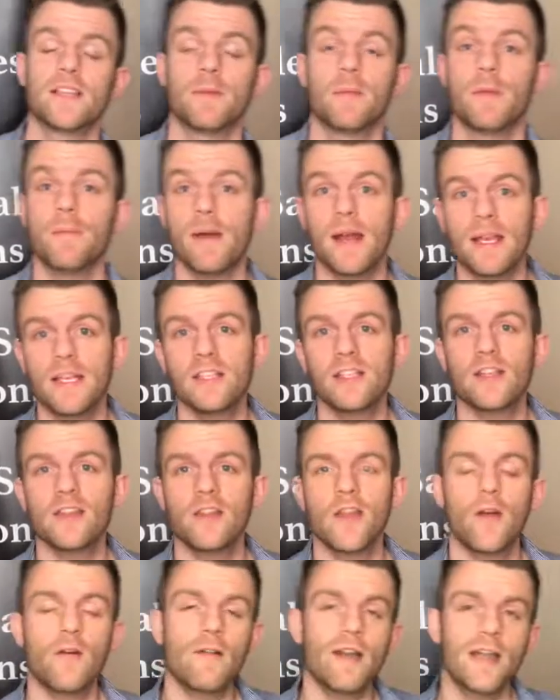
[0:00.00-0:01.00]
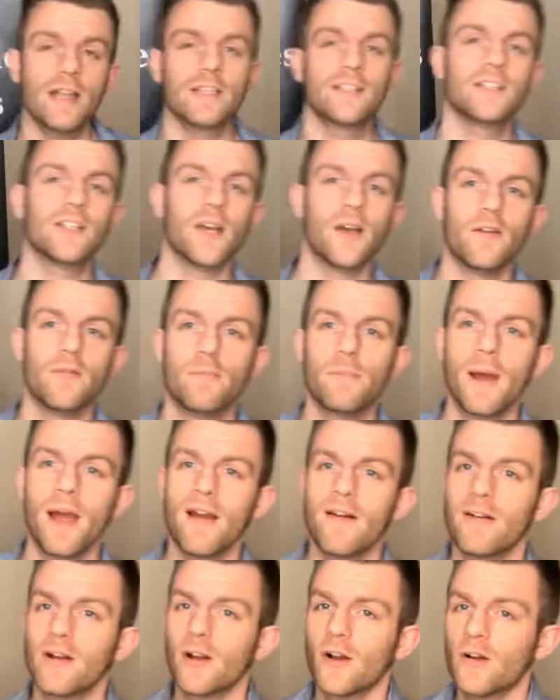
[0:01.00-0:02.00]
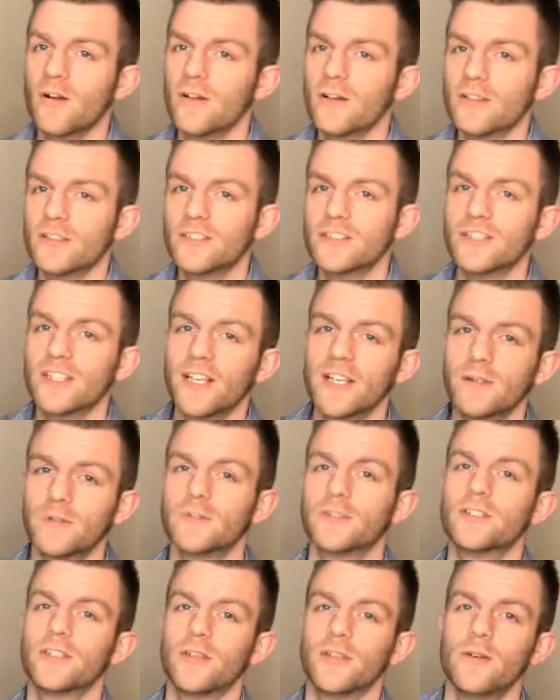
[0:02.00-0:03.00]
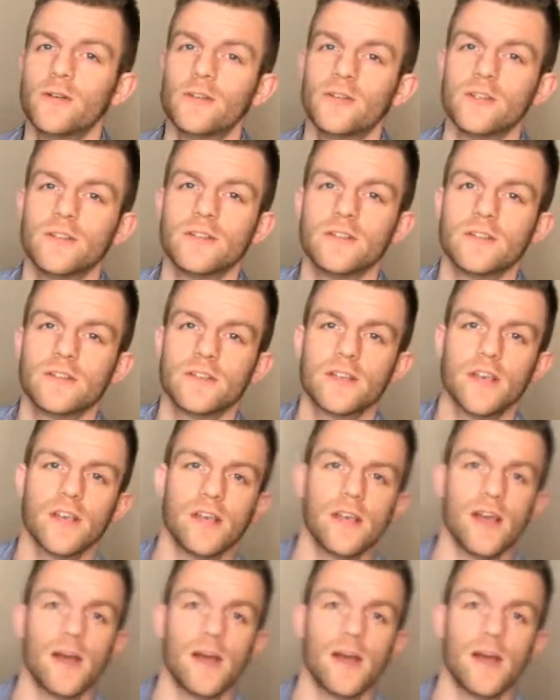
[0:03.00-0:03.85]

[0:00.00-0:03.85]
I'm the Managing Director of Paragon Sales Solutions.